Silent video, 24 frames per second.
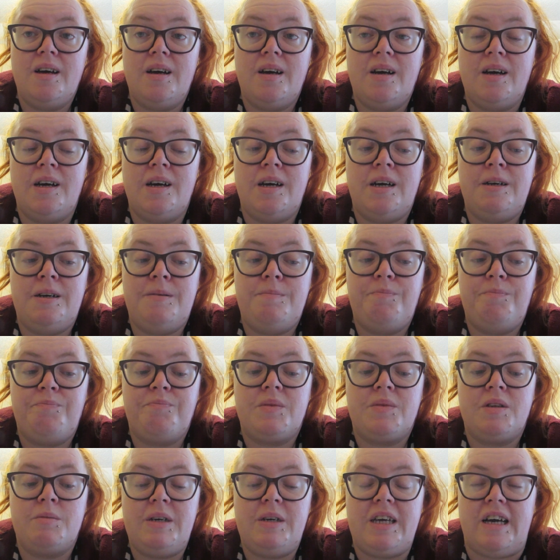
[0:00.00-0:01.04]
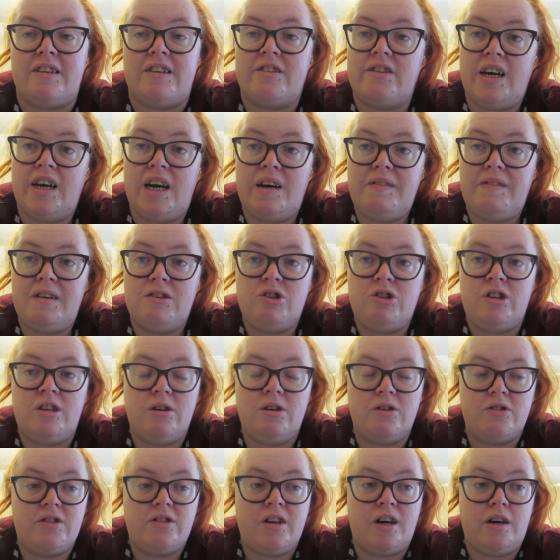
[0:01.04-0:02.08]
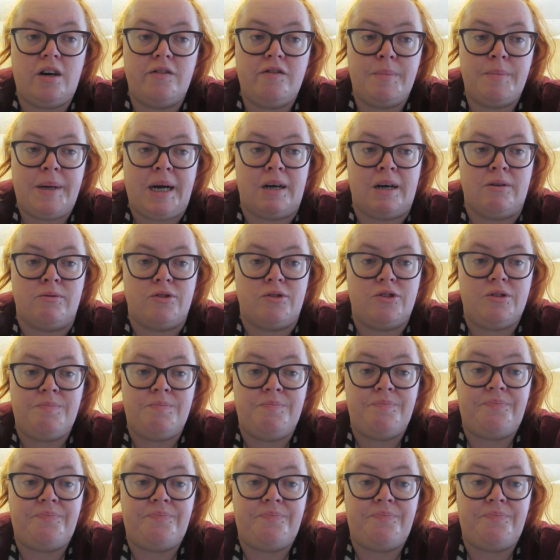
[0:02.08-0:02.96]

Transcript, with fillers: But yes, I have actually lost half a pound,